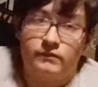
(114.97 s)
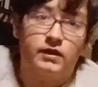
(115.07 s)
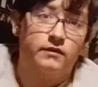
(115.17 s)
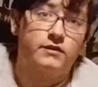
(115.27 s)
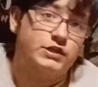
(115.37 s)

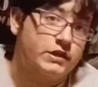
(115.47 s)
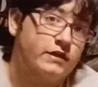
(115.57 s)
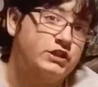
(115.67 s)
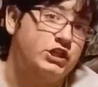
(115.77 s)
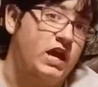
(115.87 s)
is just
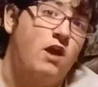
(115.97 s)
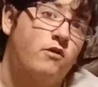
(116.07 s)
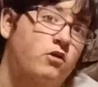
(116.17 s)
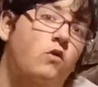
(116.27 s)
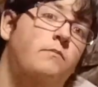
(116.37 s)
a
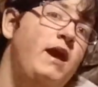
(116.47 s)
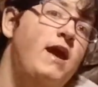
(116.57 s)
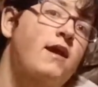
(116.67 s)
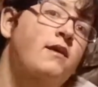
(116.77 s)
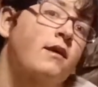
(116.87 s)
generic old
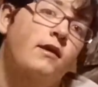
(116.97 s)
man,